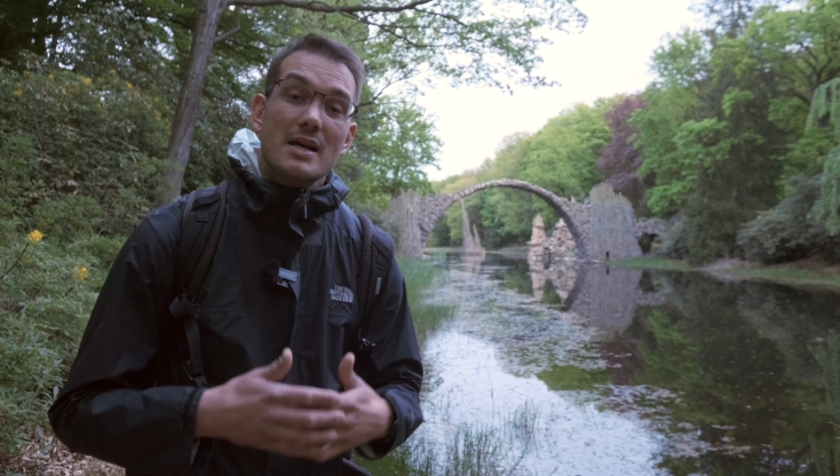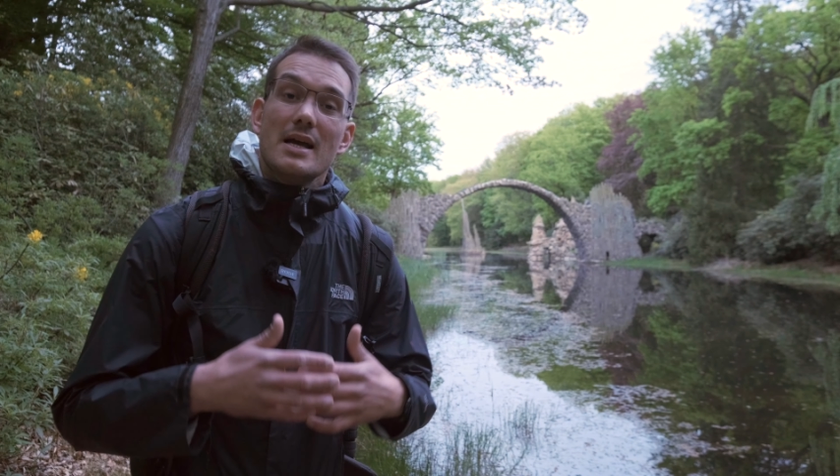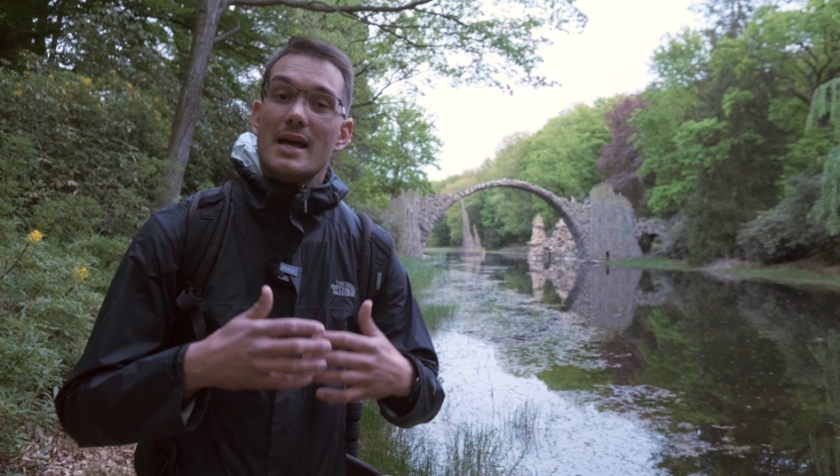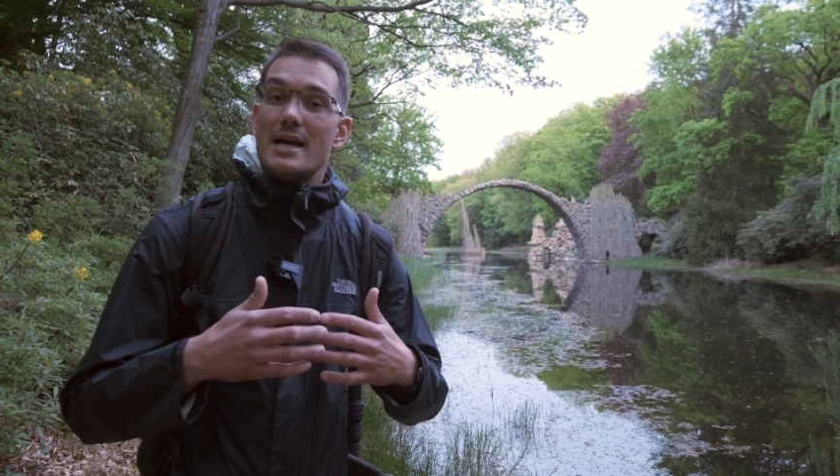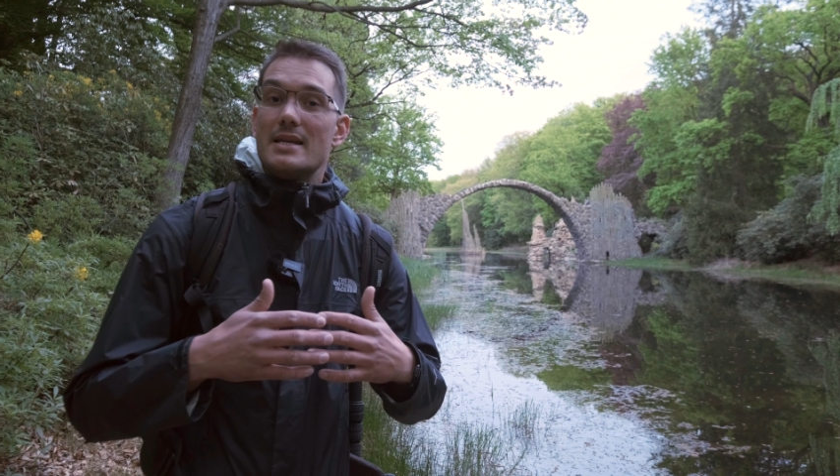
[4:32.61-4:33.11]

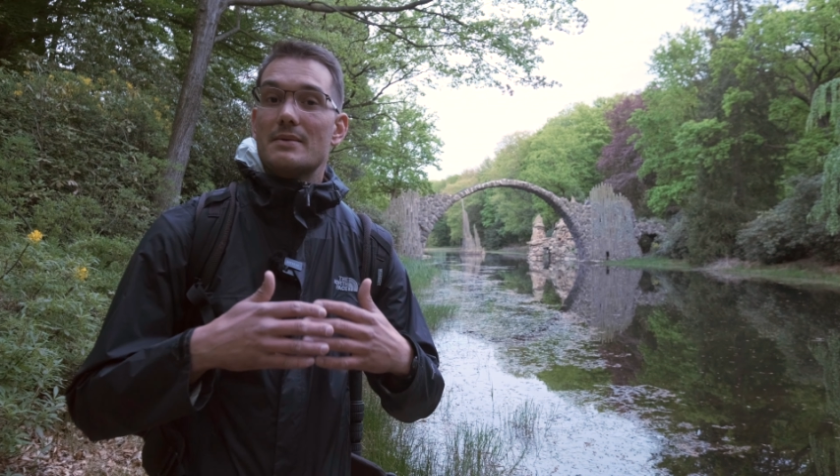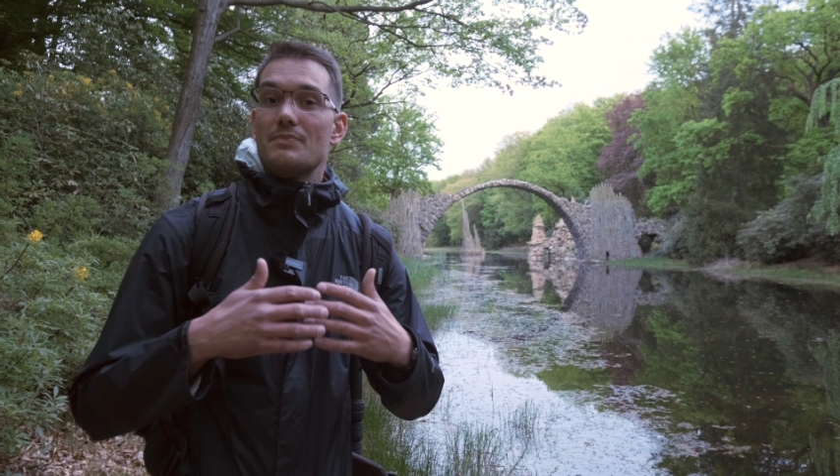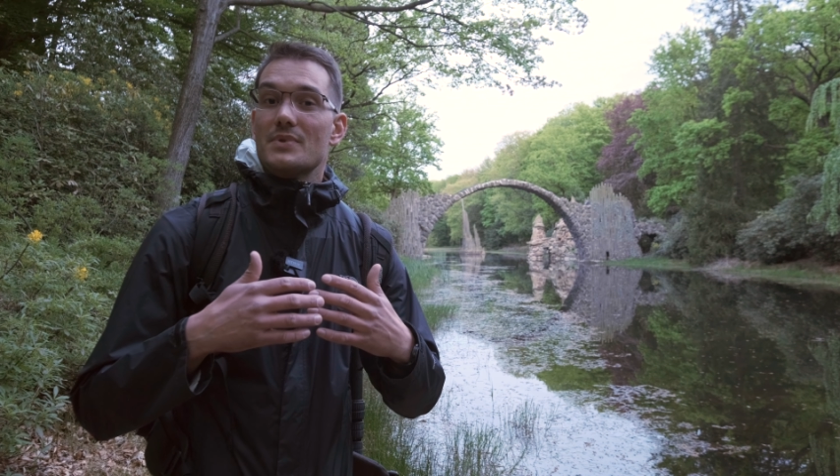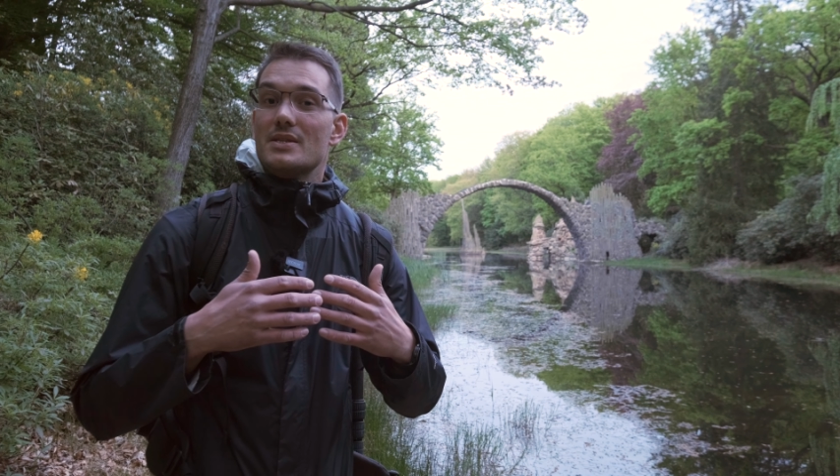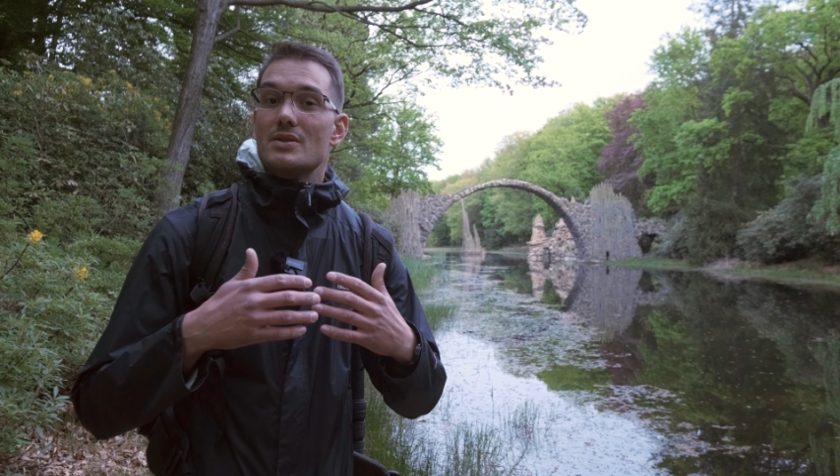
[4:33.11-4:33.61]
and
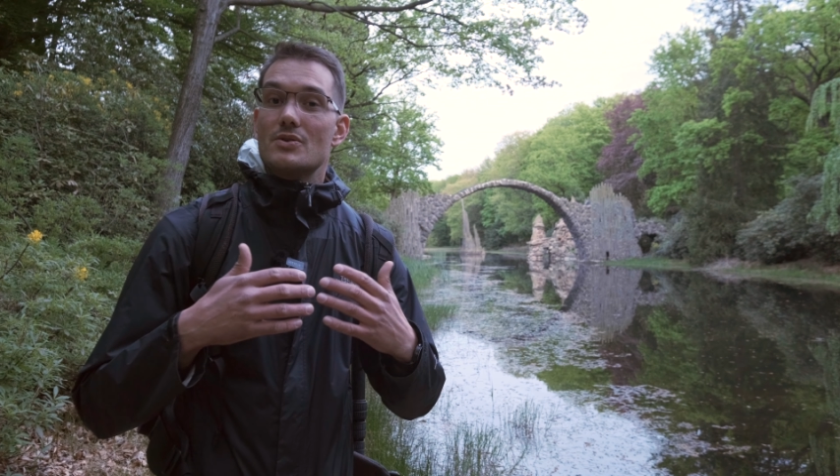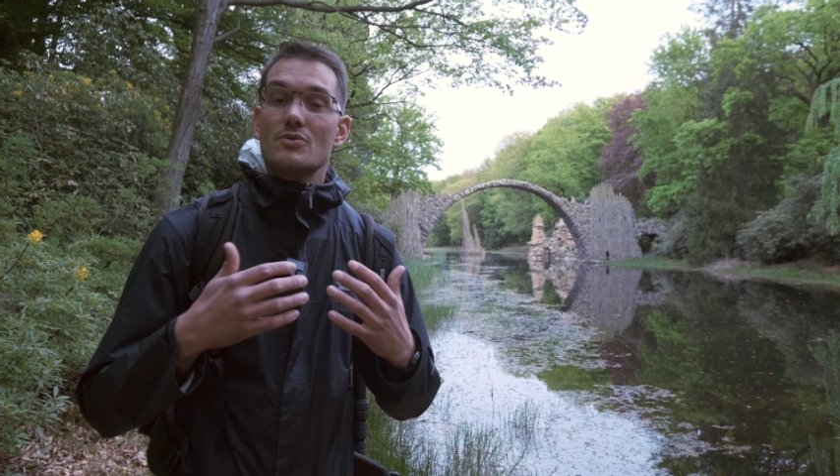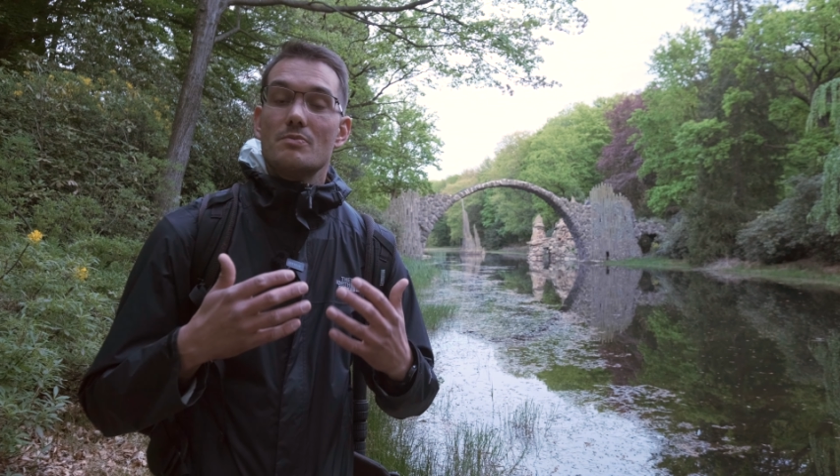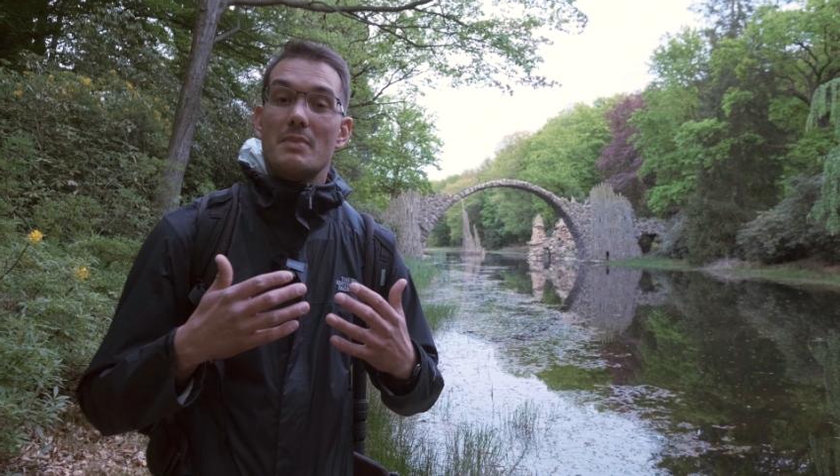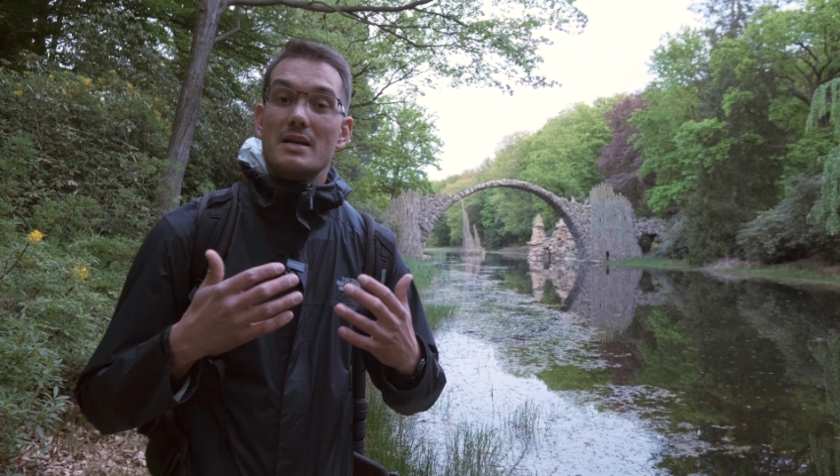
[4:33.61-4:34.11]
you
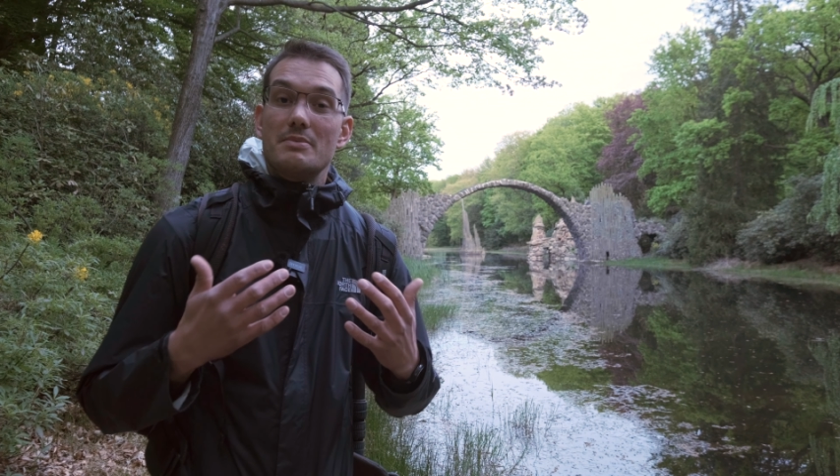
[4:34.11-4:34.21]
might